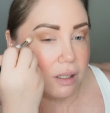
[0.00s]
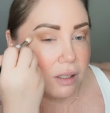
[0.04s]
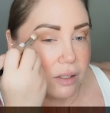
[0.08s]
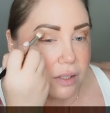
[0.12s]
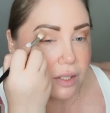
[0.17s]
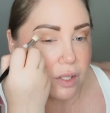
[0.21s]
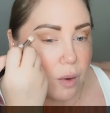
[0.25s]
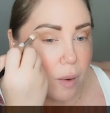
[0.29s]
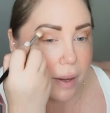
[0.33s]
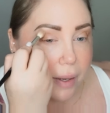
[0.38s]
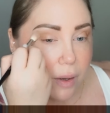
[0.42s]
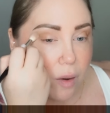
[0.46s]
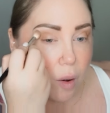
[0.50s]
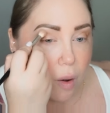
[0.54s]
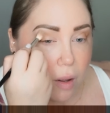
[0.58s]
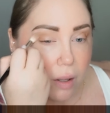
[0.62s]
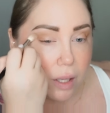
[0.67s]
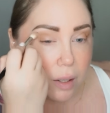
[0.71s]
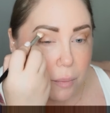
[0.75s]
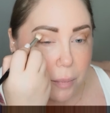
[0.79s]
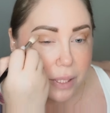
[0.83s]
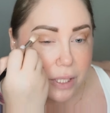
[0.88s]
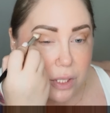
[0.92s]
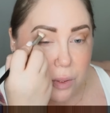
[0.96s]
So I call
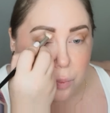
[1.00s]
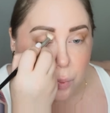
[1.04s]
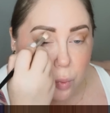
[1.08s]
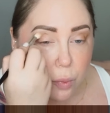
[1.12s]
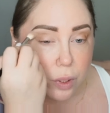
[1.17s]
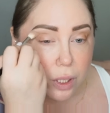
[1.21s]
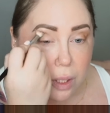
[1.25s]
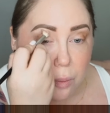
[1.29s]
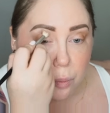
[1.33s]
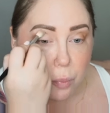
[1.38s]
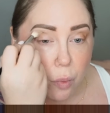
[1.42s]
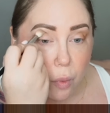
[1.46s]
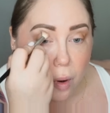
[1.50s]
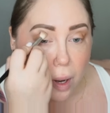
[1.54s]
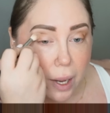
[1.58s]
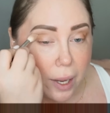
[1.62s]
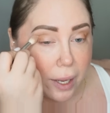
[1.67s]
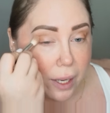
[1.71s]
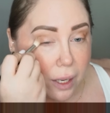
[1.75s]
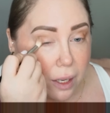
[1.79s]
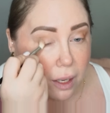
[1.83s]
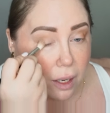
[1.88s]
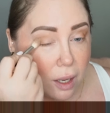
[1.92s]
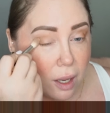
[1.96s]
him my Spooky
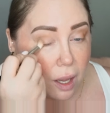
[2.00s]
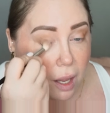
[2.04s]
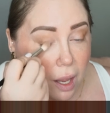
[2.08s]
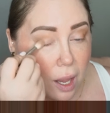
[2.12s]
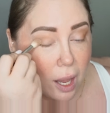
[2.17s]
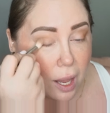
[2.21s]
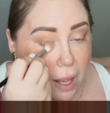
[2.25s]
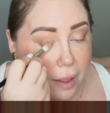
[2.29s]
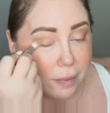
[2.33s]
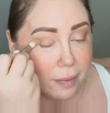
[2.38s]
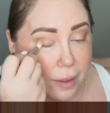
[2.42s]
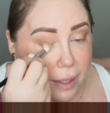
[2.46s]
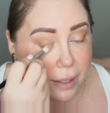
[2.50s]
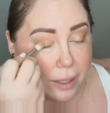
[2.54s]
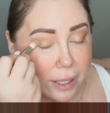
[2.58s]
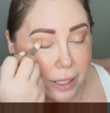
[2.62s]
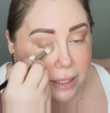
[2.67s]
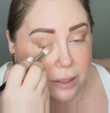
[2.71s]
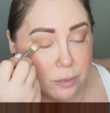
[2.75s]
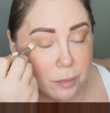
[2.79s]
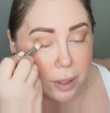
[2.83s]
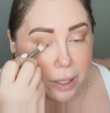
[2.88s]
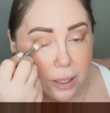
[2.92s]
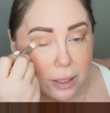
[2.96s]
Boy, and then
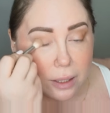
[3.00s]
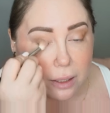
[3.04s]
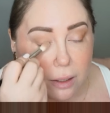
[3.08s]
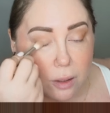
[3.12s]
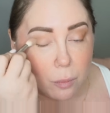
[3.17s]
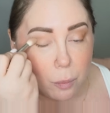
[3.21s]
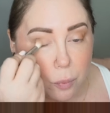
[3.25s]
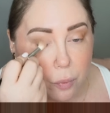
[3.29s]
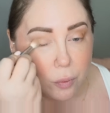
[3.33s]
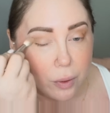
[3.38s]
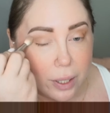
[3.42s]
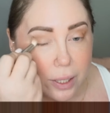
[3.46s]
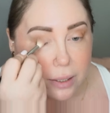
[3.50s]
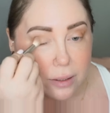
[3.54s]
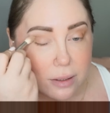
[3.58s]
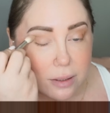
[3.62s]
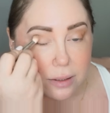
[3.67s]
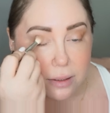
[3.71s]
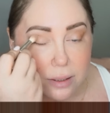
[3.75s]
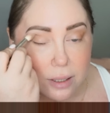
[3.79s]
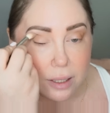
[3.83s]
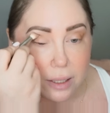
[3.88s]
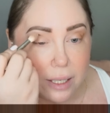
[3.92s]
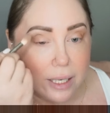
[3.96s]
he's my little
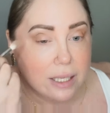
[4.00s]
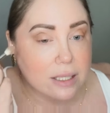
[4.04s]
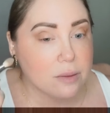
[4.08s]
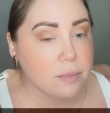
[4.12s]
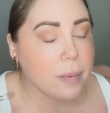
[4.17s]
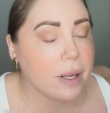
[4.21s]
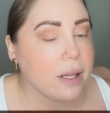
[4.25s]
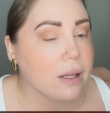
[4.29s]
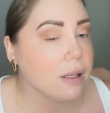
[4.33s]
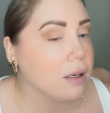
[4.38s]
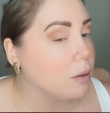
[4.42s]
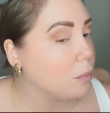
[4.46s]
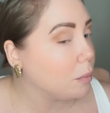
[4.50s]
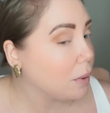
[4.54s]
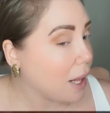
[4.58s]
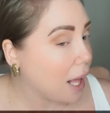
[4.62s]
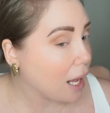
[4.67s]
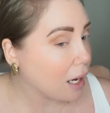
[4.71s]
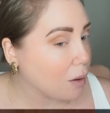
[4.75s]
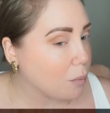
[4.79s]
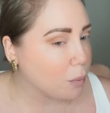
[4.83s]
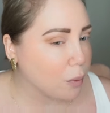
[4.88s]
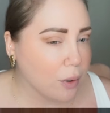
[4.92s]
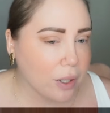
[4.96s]
prince, and he's my little
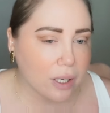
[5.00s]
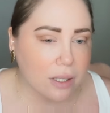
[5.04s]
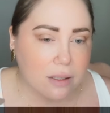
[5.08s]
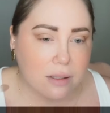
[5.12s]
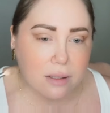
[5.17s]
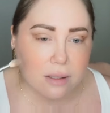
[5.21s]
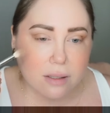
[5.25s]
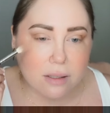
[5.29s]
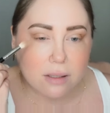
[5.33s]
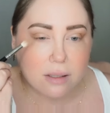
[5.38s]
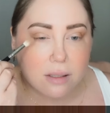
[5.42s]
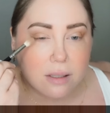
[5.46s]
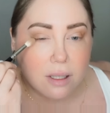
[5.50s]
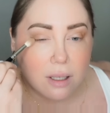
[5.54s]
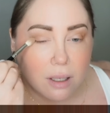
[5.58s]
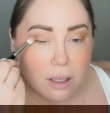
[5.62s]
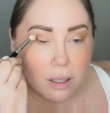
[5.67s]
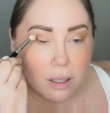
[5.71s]
black prince.